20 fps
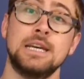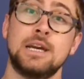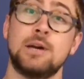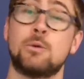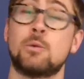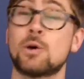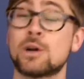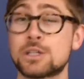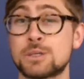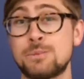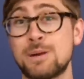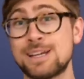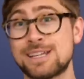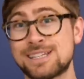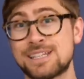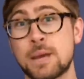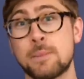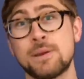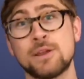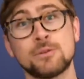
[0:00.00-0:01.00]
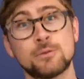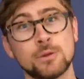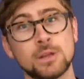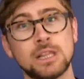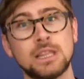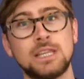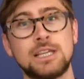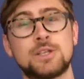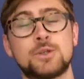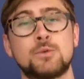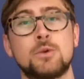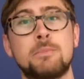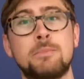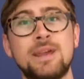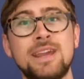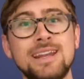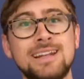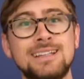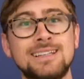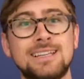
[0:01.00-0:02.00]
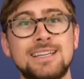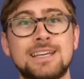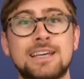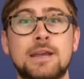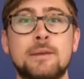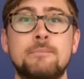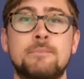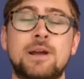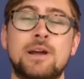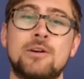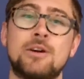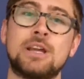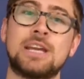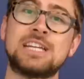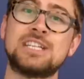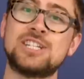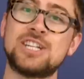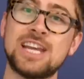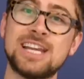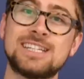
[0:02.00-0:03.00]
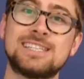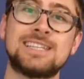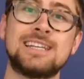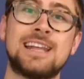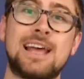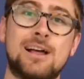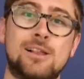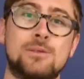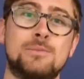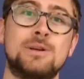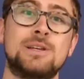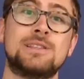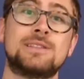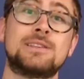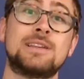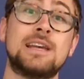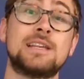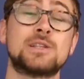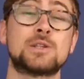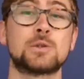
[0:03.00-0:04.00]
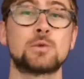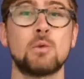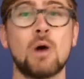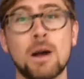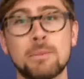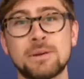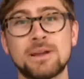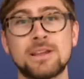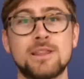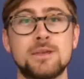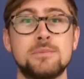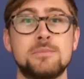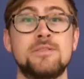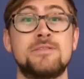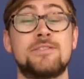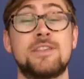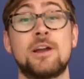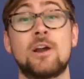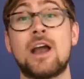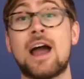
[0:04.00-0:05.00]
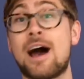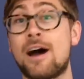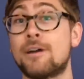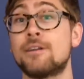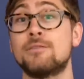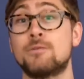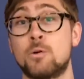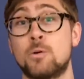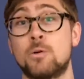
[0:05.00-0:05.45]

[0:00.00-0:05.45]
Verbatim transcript: It works by stepping through the list repeatedly, comparing adjacent elements and swapping them if they are out of